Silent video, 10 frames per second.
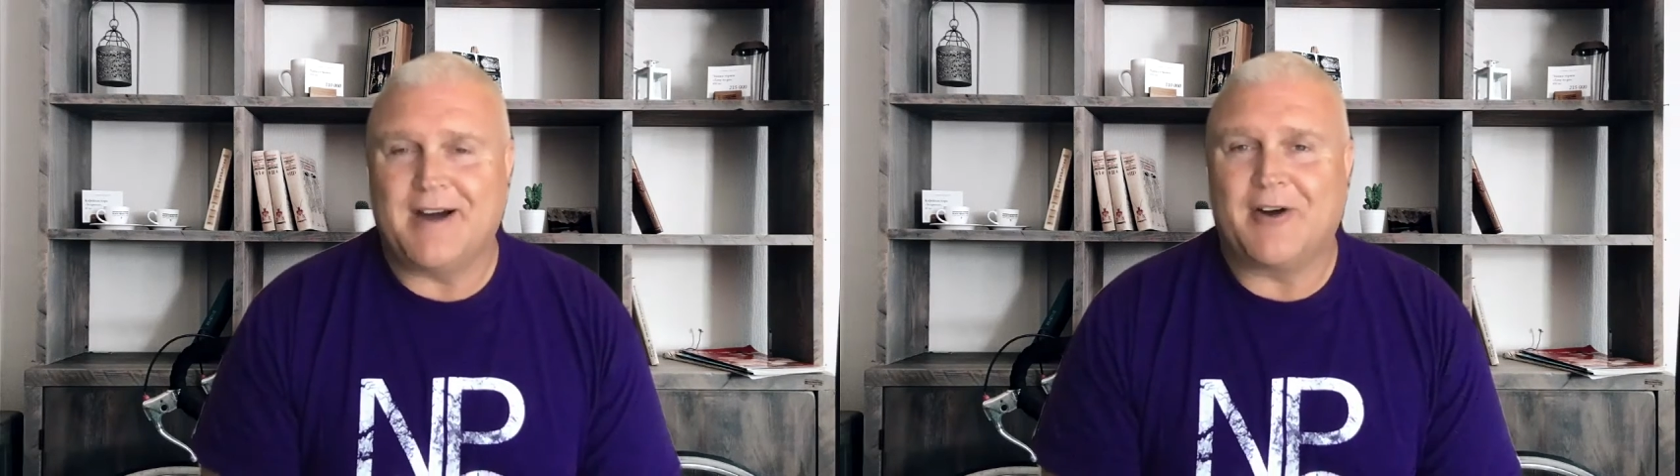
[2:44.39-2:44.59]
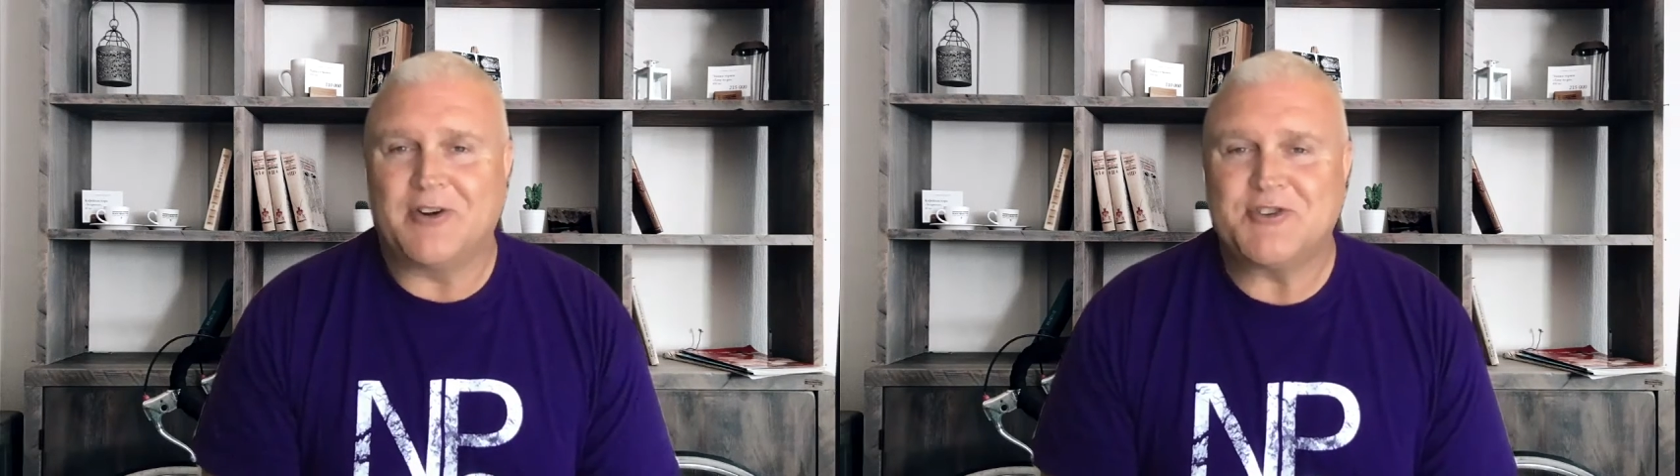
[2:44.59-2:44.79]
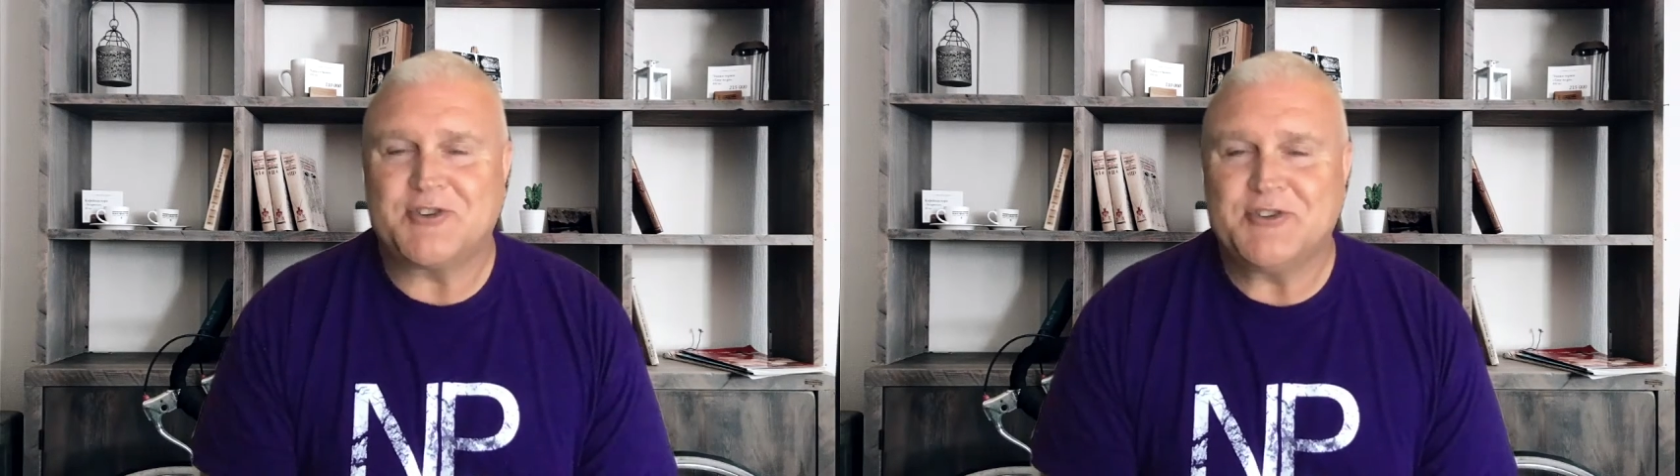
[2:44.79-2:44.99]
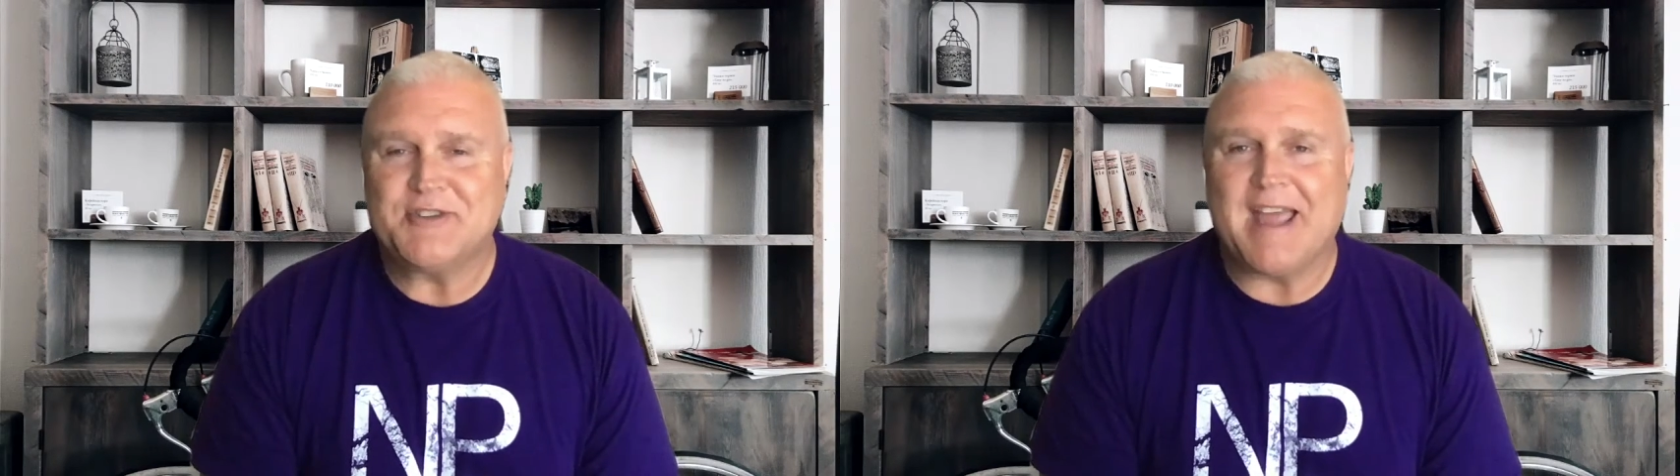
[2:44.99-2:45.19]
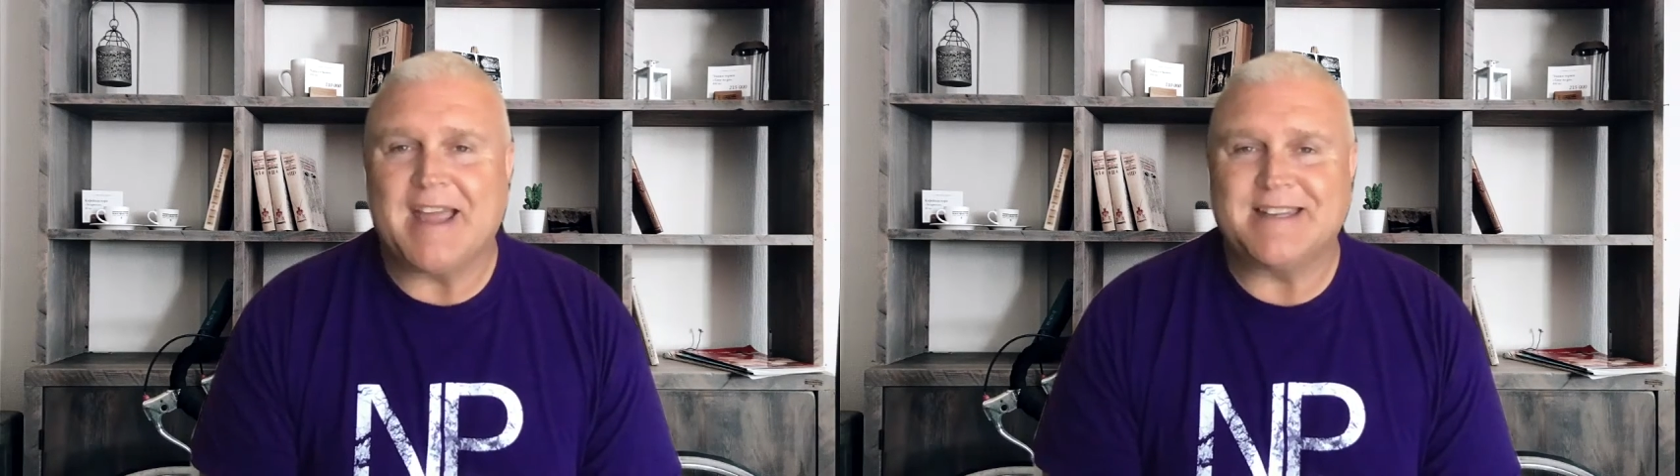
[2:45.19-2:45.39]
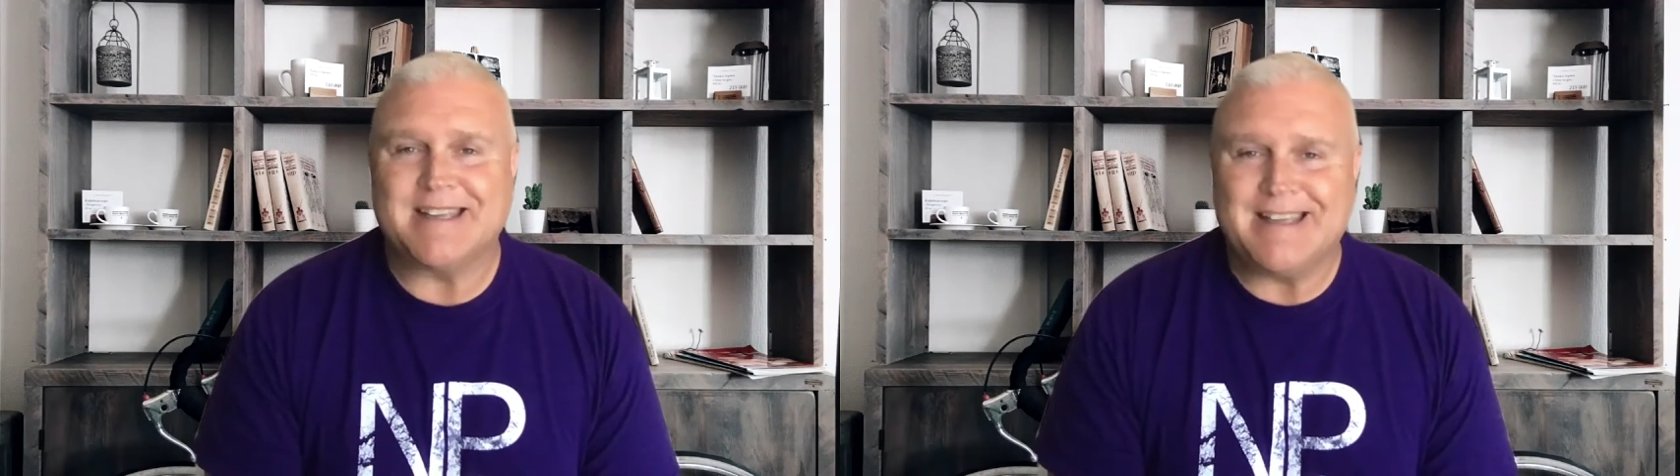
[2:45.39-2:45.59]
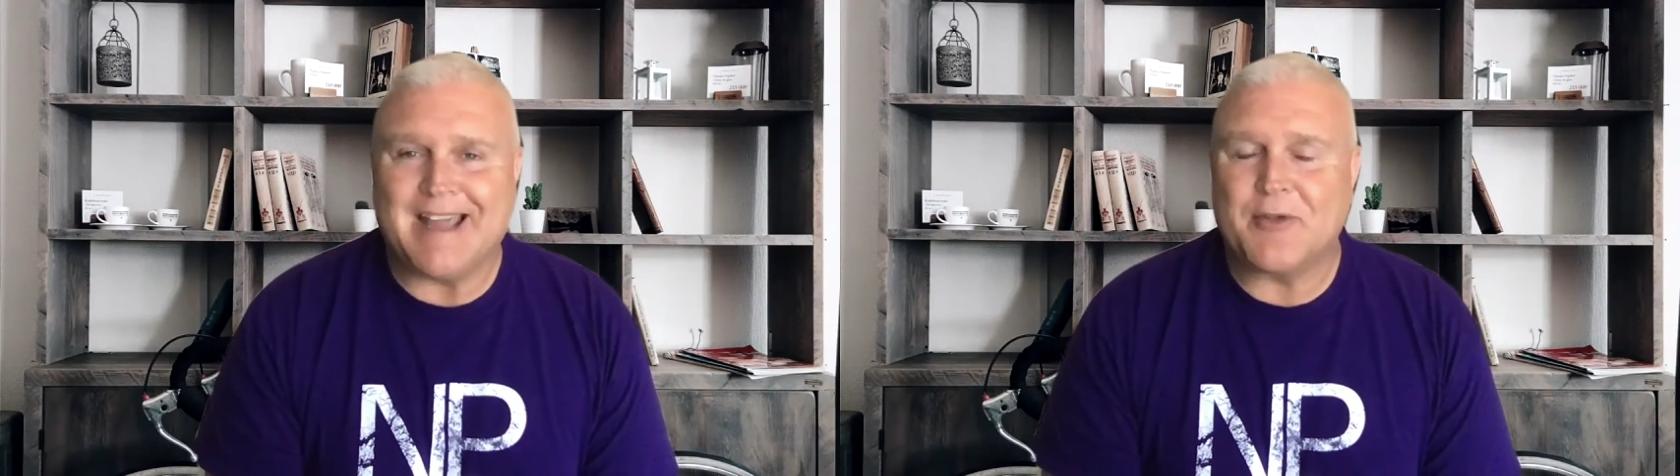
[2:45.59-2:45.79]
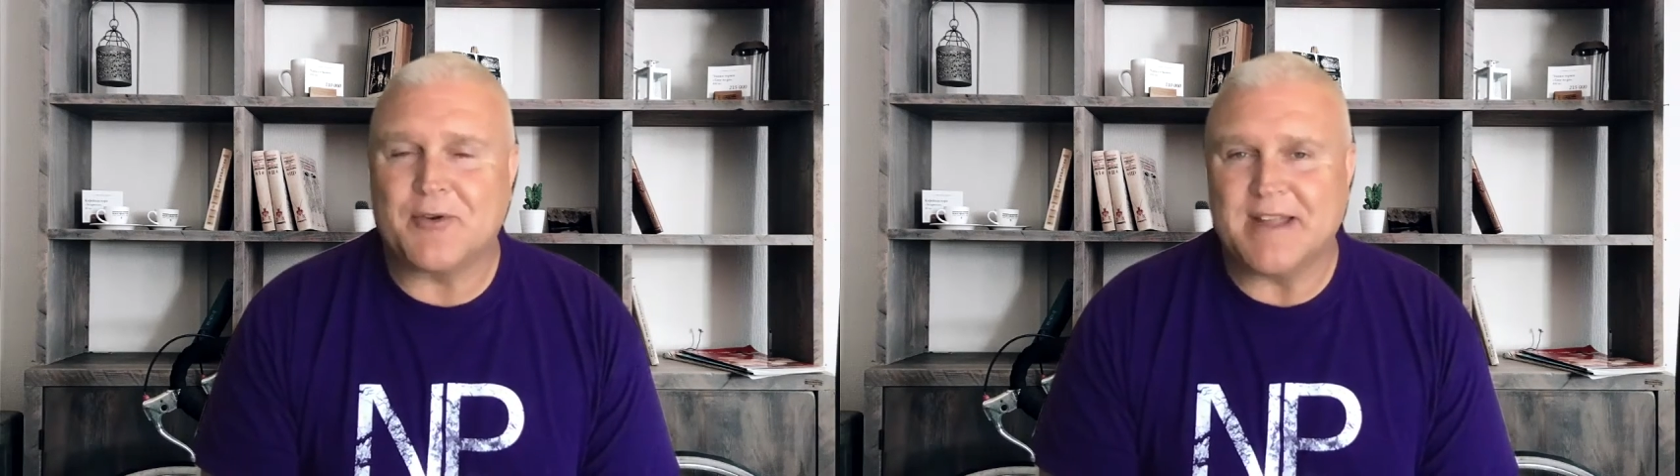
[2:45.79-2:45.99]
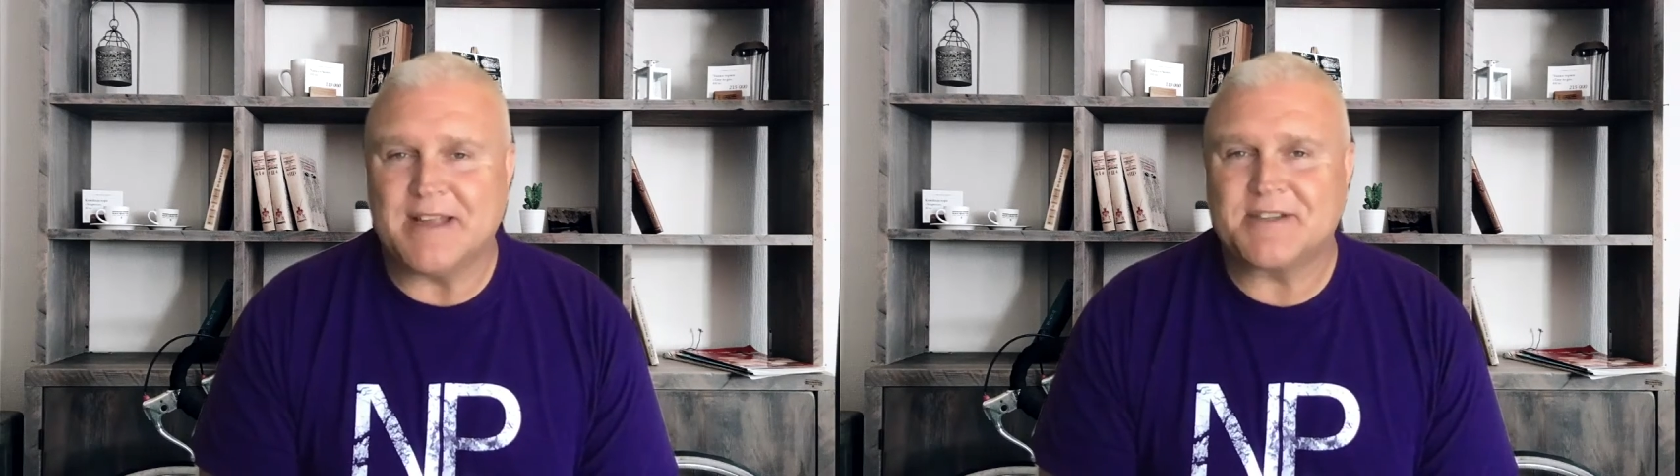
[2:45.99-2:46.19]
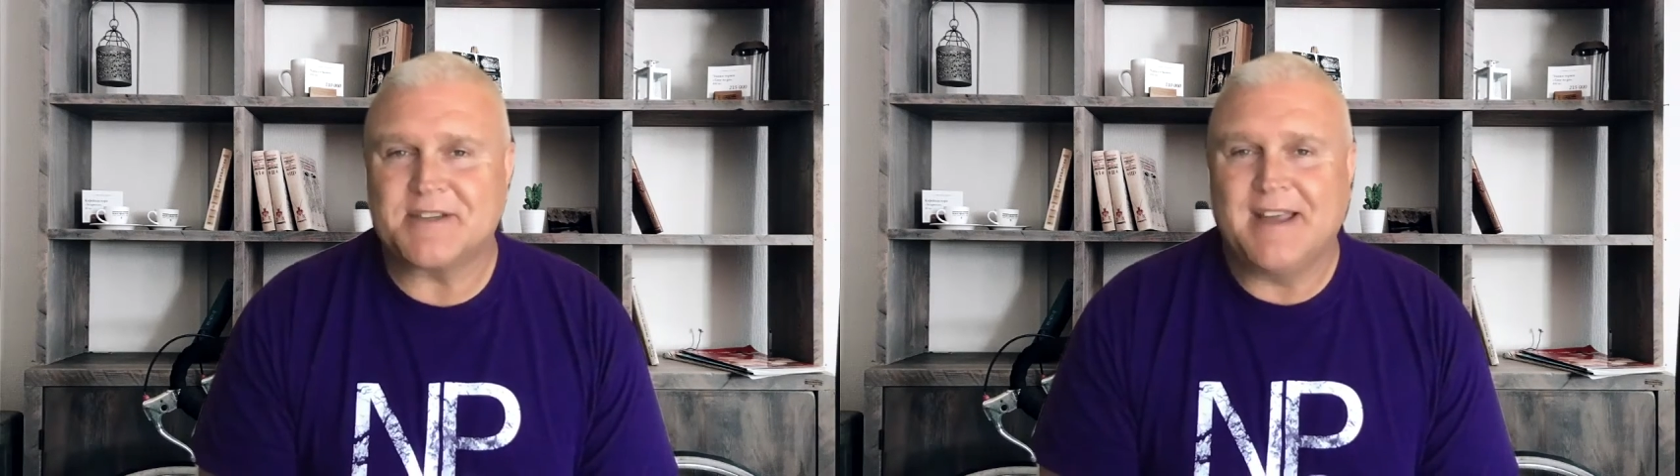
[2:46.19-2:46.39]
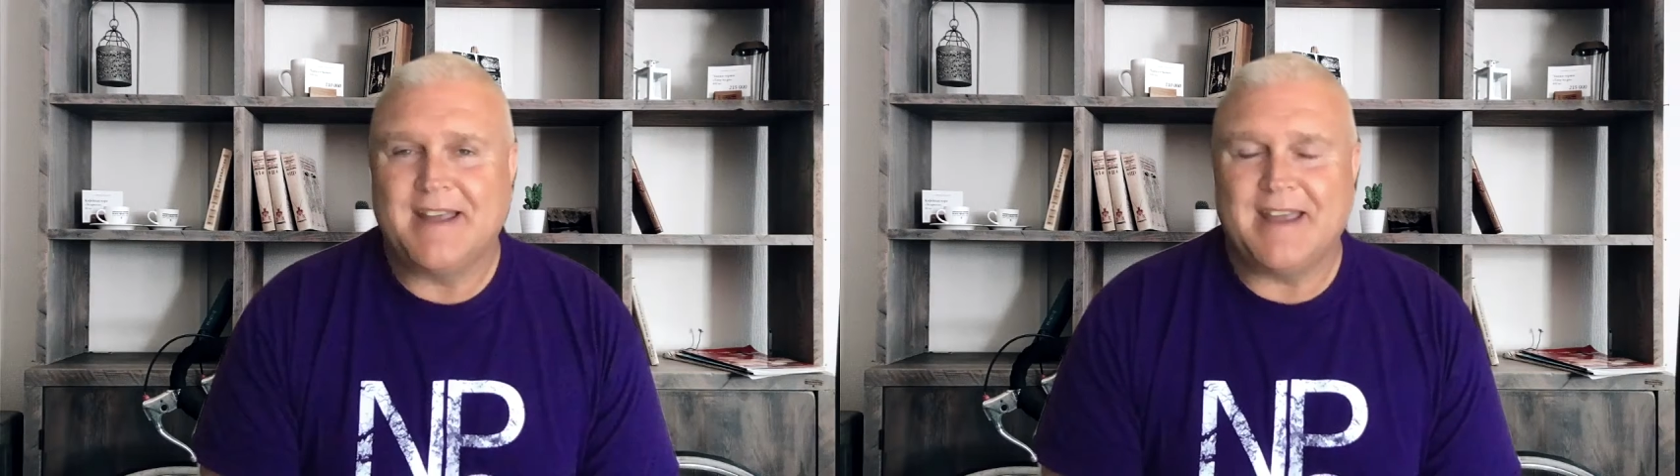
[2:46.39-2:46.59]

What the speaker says: our church and togetherness,